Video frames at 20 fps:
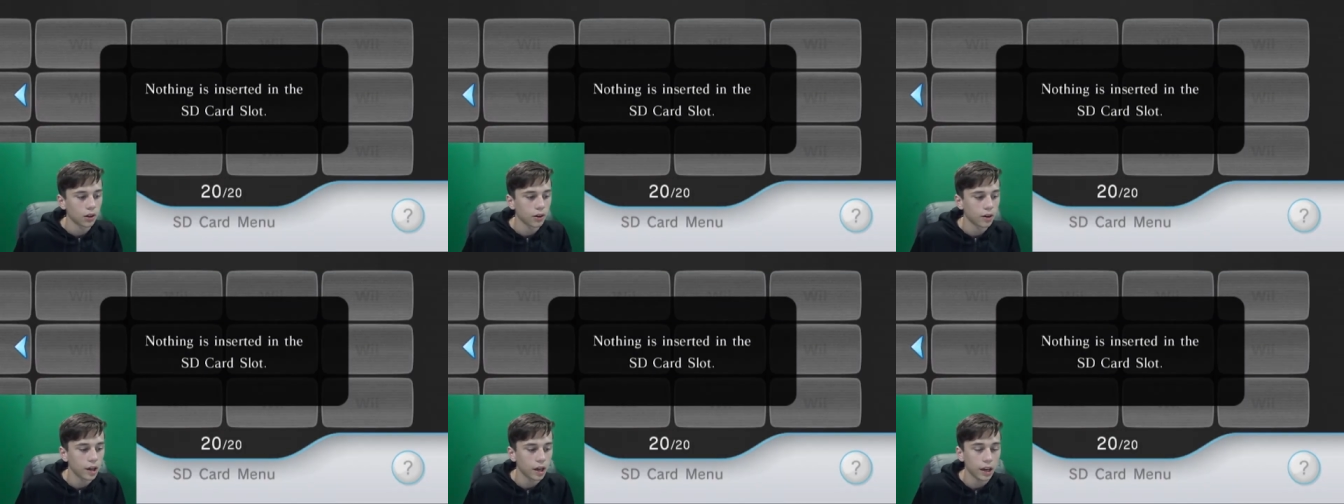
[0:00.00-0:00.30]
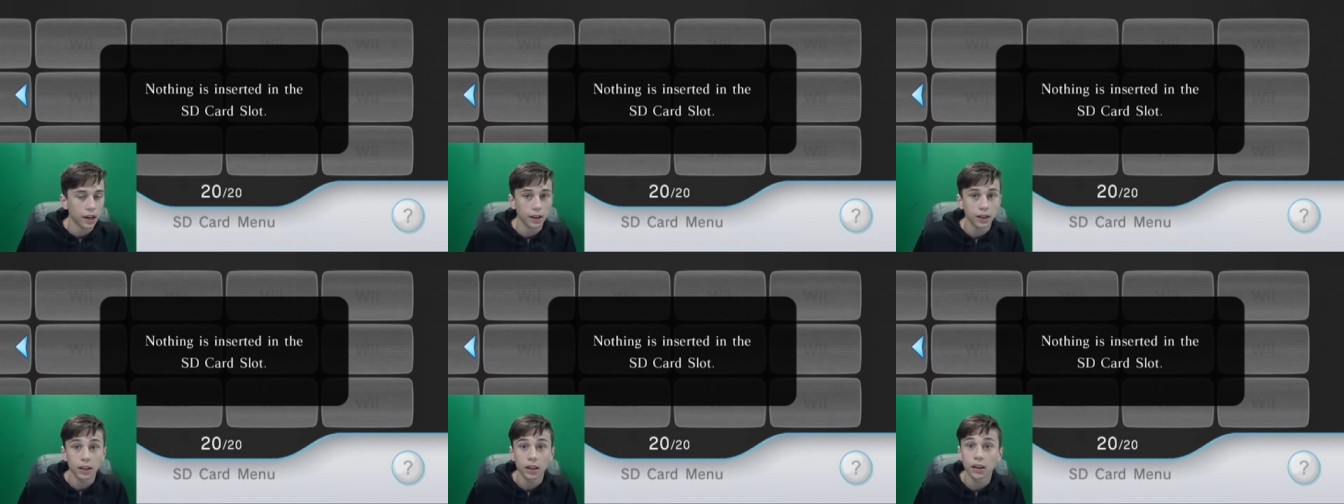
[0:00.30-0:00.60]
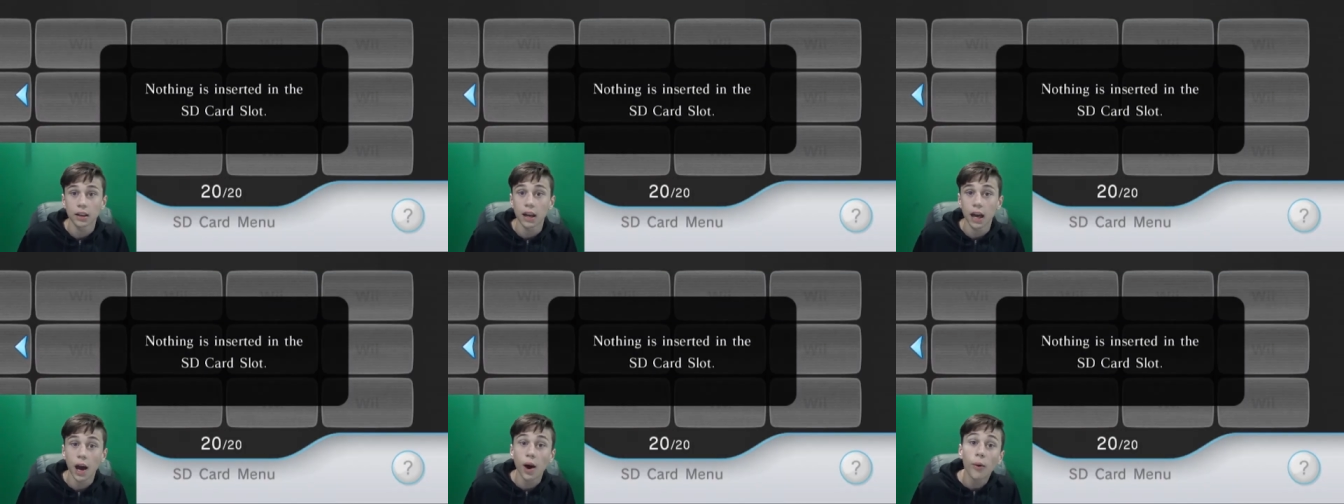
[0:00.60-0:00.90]
Okay,
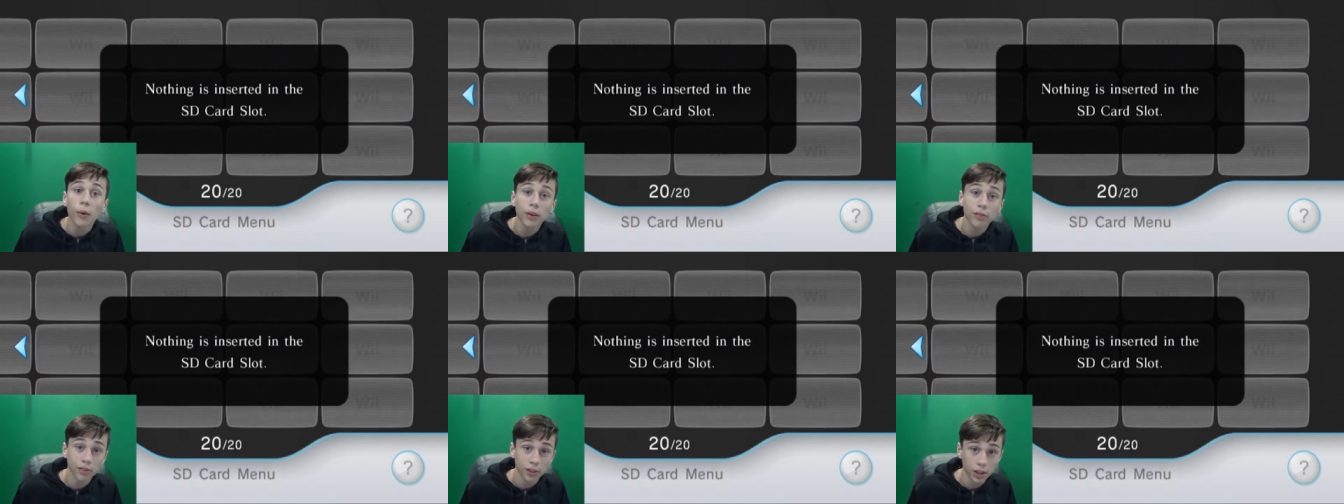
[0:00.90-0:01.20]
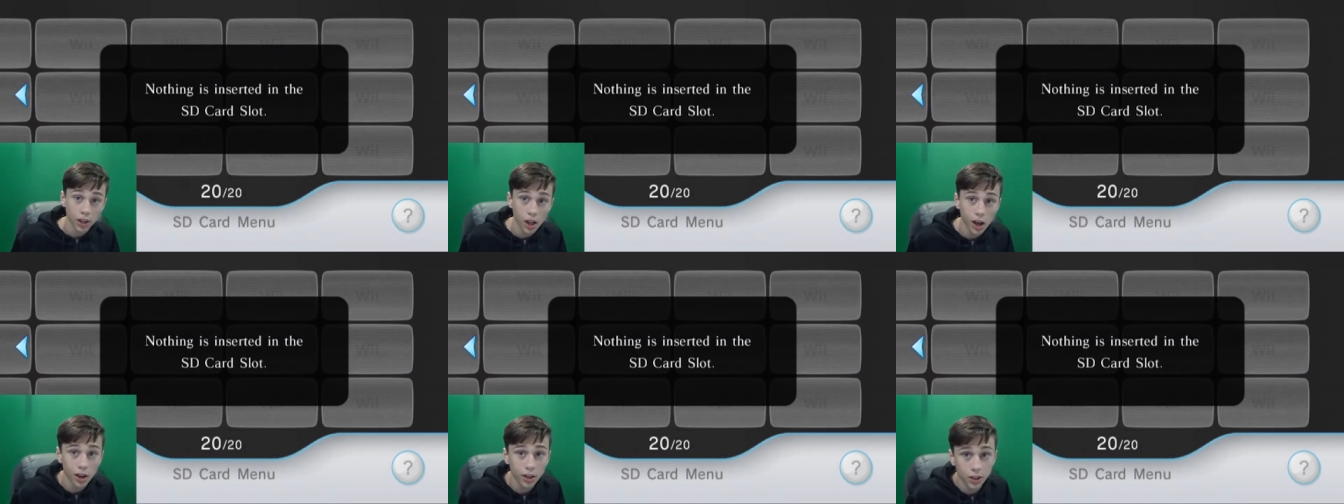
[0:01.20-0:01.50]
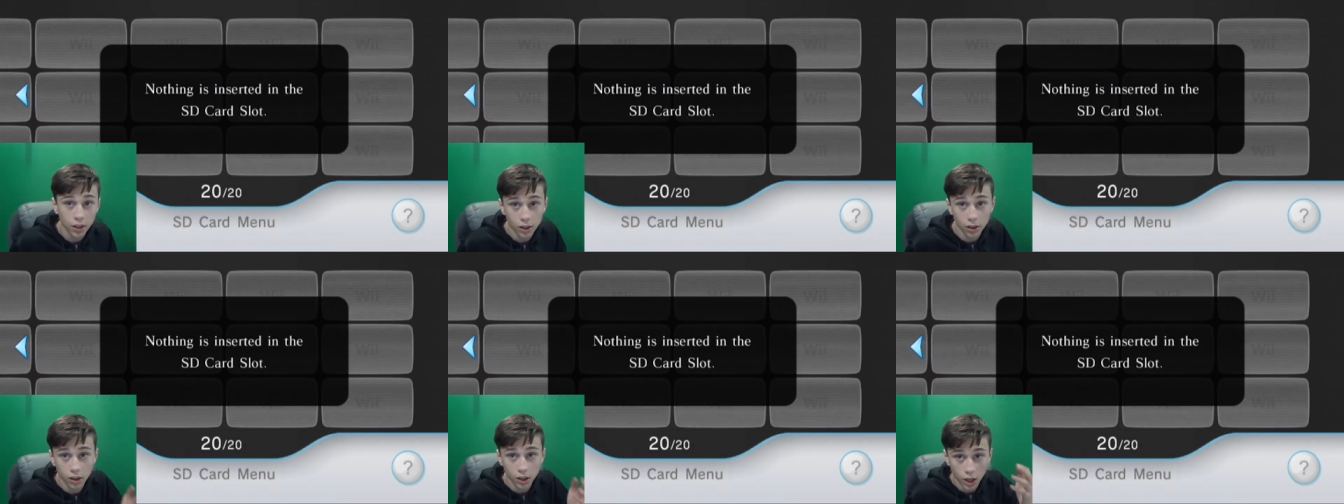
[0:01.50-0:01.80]
now we've
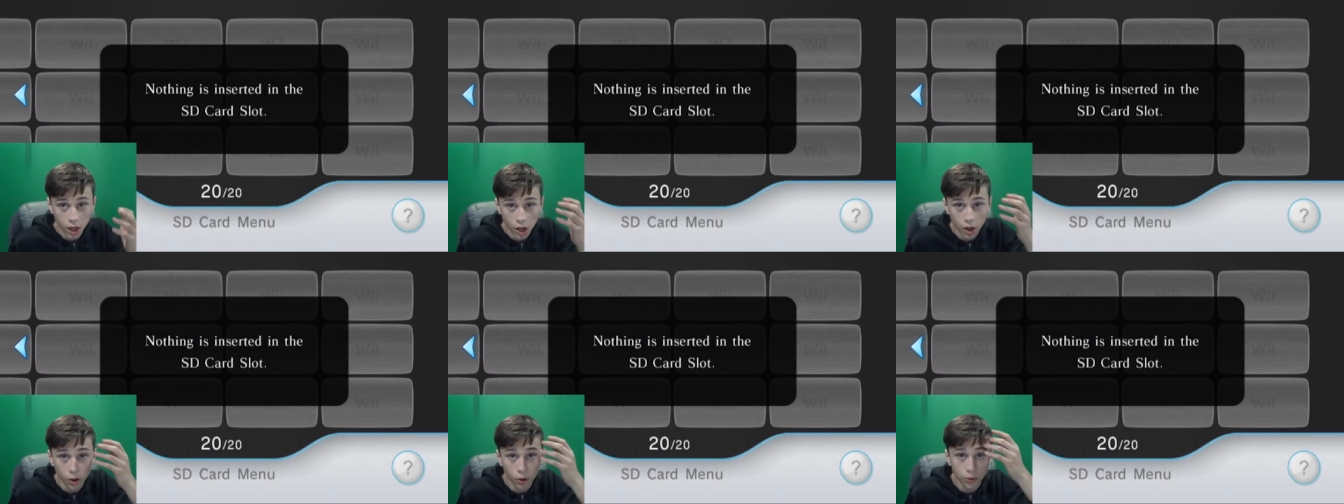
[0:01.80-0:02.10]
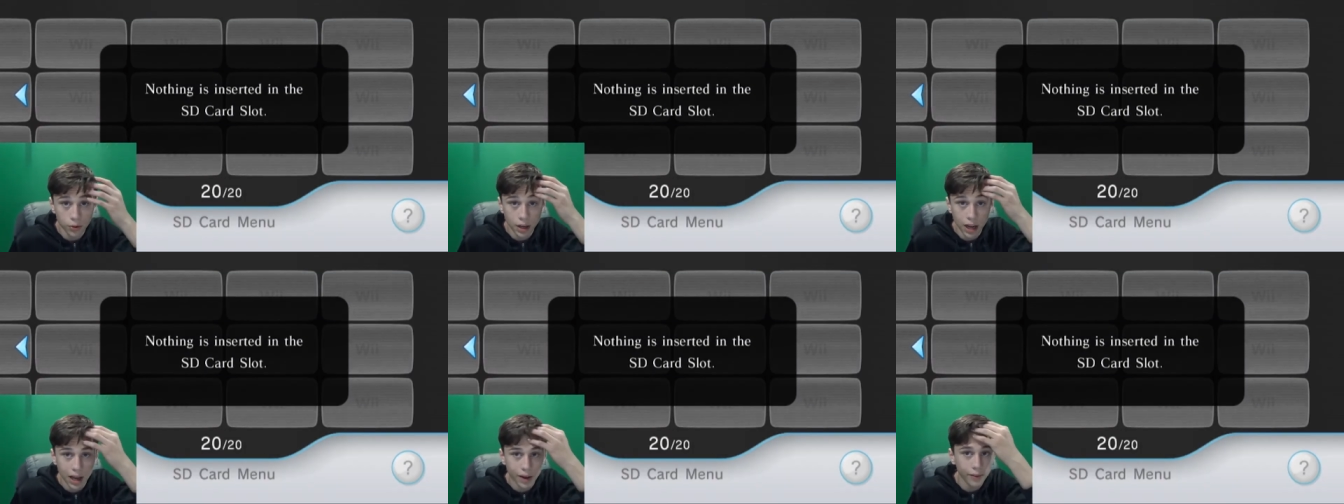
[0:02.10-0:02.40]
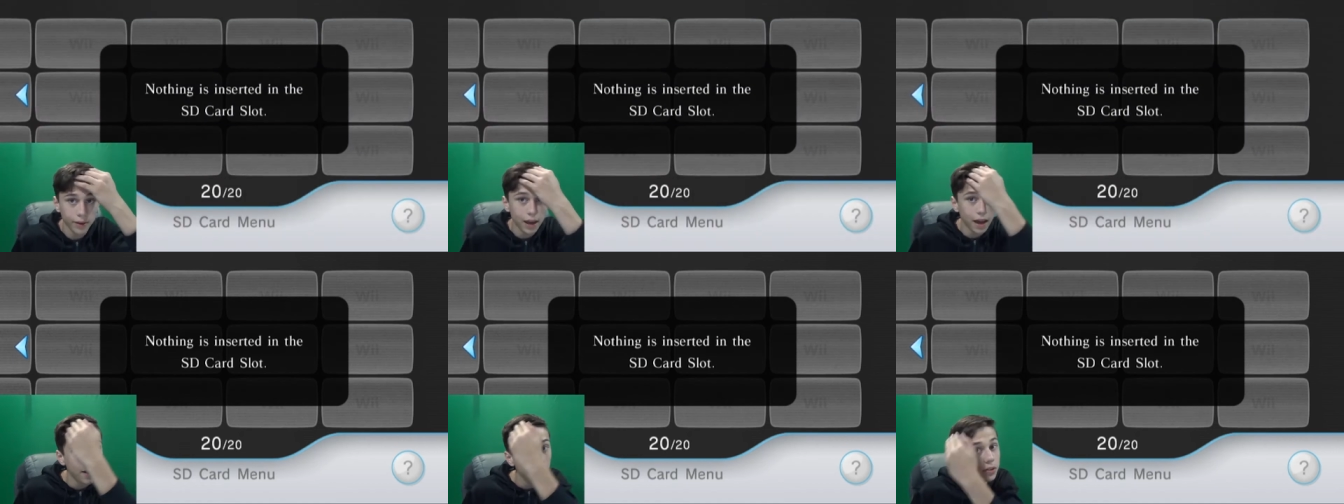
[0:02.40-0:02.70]
unlocked the code. Now
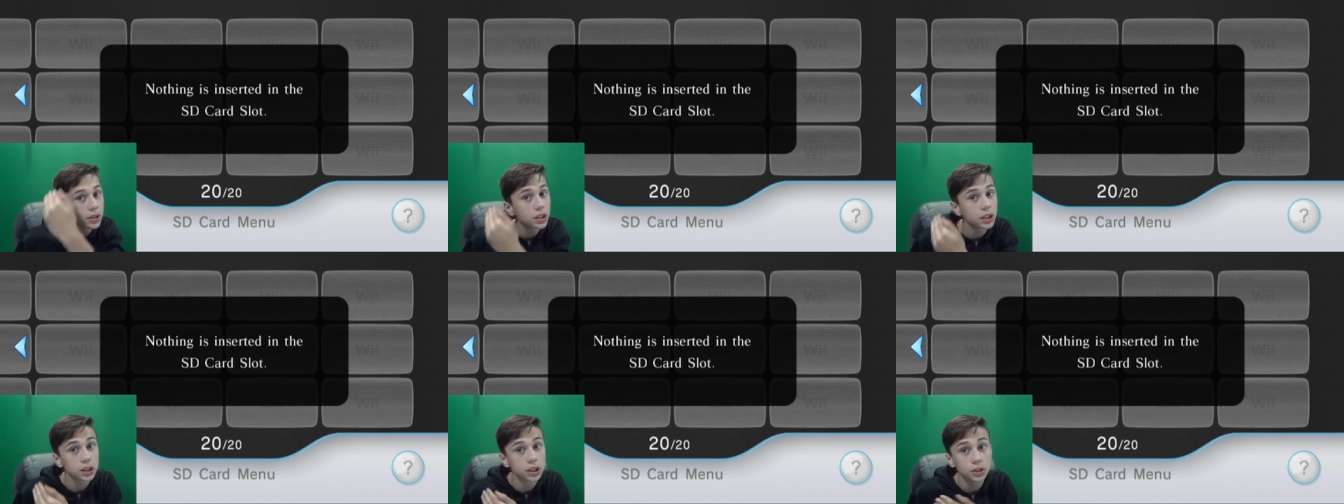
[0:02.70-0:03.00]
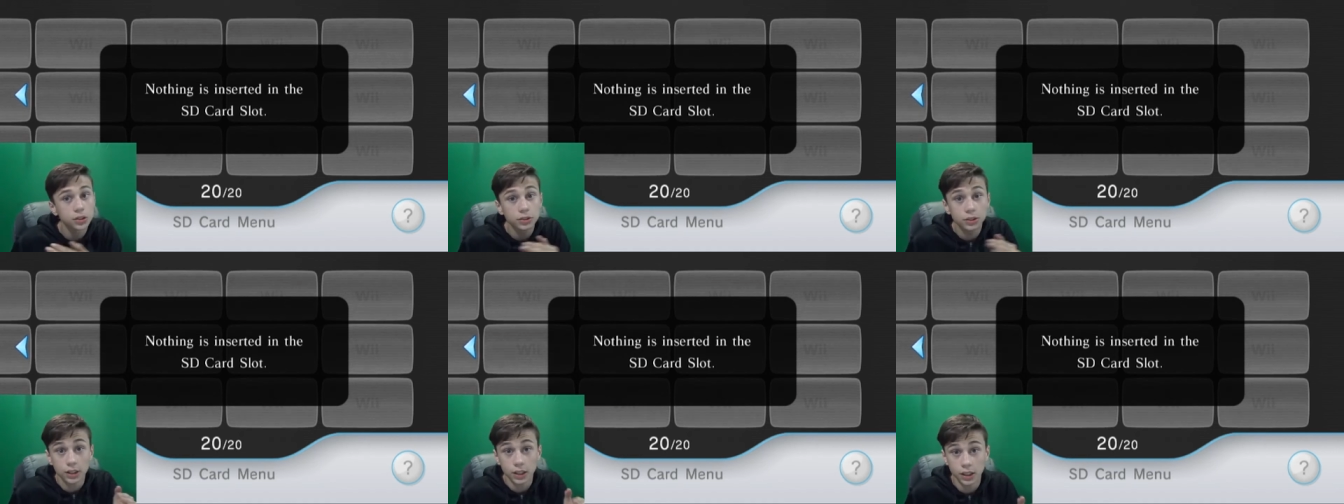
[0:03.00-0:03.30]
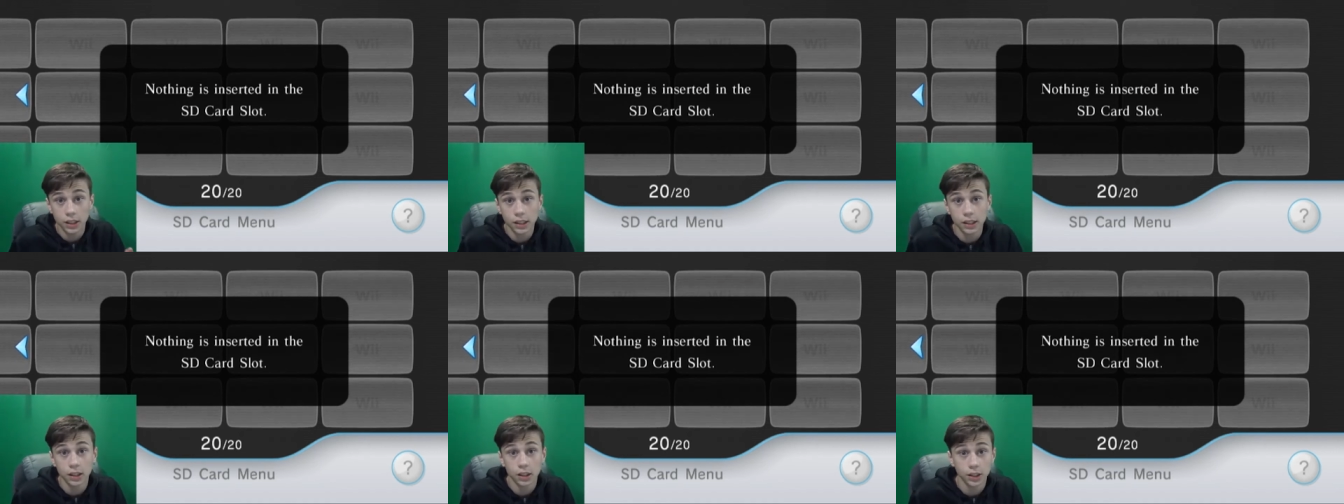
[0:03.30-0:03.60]
we have to use
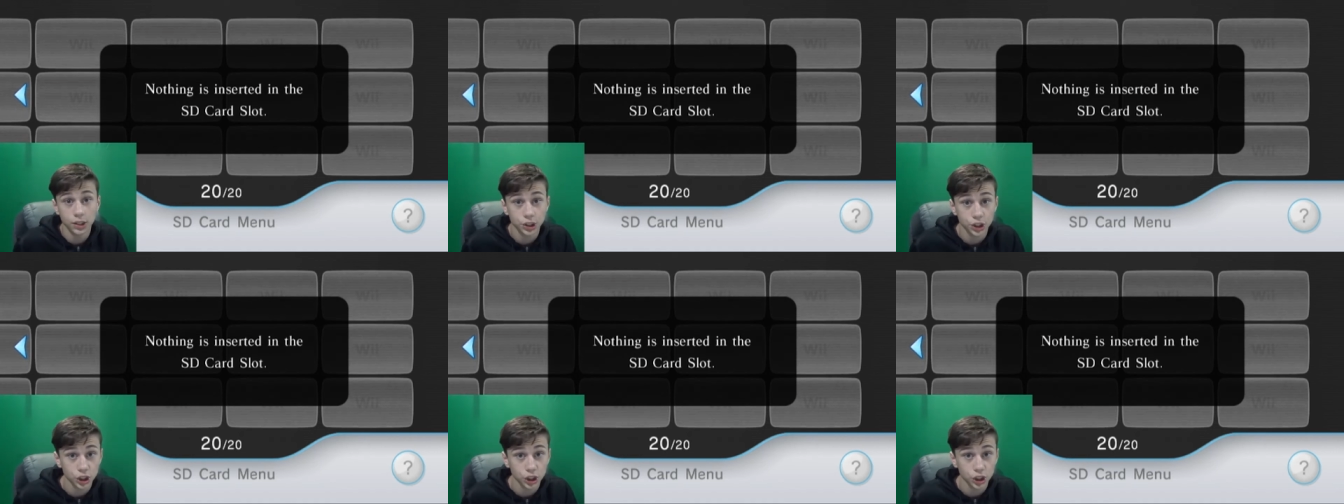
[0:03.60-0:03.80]
it in the